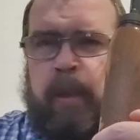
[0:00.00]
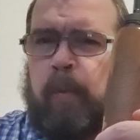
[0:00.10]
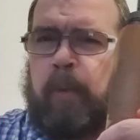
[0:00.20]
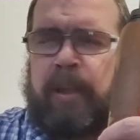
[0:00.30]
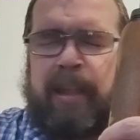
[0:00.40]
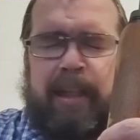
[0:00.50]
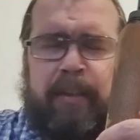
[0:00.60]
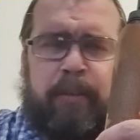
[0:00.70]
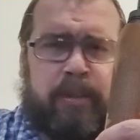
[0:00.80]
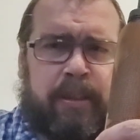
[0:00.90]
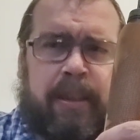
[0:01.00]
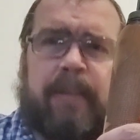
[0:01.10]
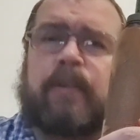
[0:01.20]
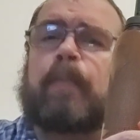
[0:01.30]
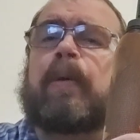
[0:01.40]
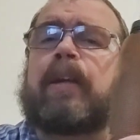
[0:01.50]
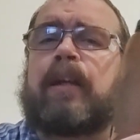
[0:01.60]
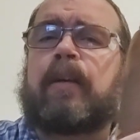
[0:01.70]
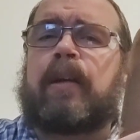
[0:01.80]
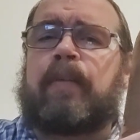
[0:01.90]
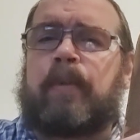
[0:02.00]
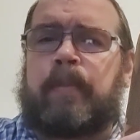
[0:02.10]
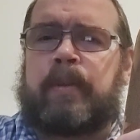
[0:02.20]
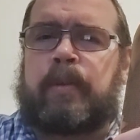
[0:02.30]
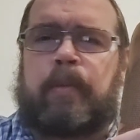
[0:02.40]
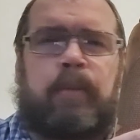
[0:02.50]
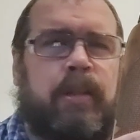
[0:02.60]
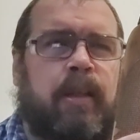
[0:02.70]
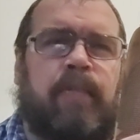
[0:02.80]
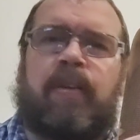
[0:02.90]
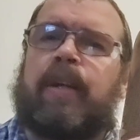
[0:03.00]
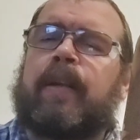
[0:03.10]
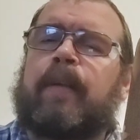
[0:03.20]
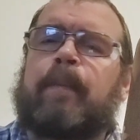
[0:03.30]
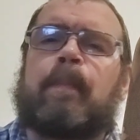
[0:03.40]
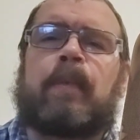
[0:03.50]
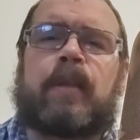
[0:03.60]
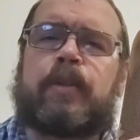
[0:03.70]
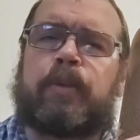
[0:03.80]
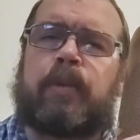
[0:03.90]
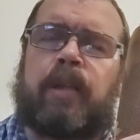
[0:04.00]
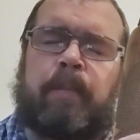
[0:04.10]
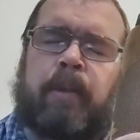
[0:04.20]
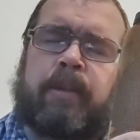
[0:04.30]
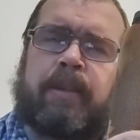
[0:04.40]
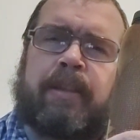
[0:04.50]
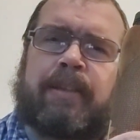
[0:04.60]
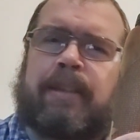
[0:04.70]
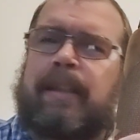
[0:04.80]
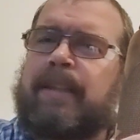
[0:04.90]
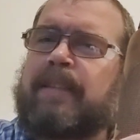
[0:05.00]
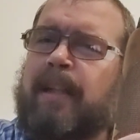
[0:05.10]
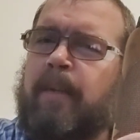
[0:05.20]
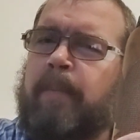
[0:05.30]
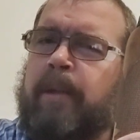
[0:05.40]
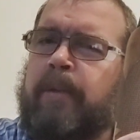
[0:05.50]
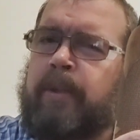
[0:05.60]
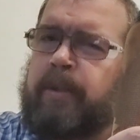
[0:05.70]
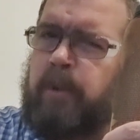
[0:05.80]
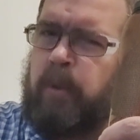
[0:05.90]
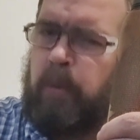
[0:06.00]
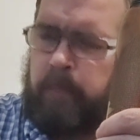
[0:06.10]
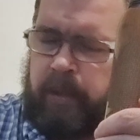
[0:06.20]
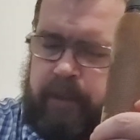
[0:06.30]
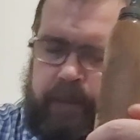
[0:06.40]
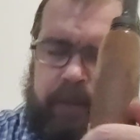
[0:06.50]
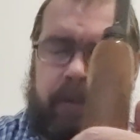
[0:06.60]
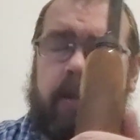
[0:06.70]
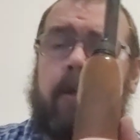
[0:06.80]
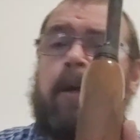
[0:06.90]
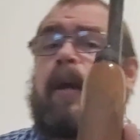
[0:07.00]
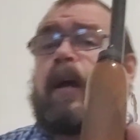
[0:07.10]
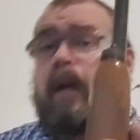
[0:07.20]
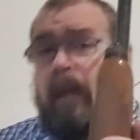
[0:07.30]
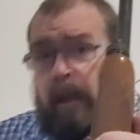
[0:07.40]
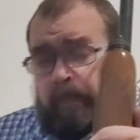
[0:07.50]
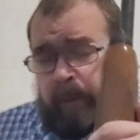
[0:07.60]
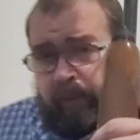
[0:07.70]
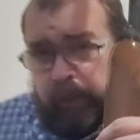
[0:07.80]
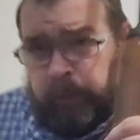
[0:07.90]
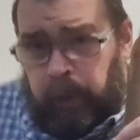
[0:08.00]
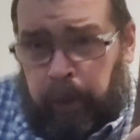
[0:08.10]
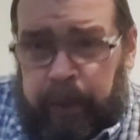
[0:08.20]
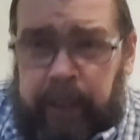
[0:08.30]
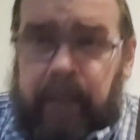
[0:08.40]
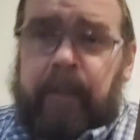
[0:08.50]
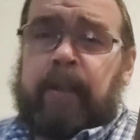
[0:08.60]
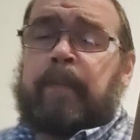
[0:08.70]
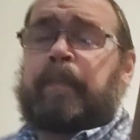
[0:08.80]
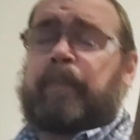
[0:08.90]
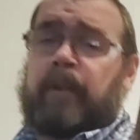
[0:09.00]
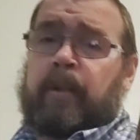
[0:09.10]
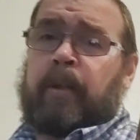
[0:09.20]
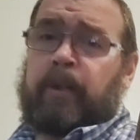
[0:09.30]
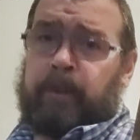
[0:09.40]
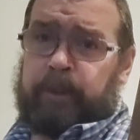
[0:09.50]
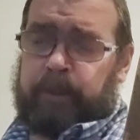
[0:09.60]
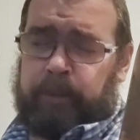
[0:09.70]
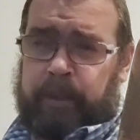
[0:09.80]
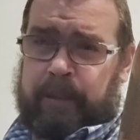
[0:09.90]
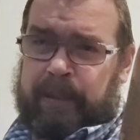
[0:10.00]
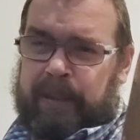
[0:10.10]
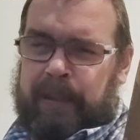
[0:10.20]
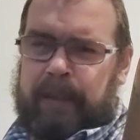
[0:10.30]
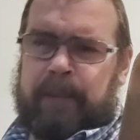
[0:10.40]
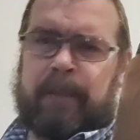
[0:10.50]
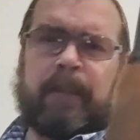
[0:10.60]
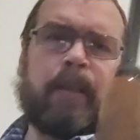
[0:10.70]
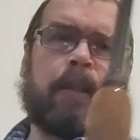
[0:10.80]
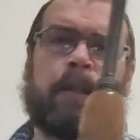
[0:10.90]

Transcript: with light loads and things, you're probably not going to have too much trouble dove hunting, shooting clay birds, things like that. It's not going to bother you too much. But if you're turkey hunting or you're shooting slugs,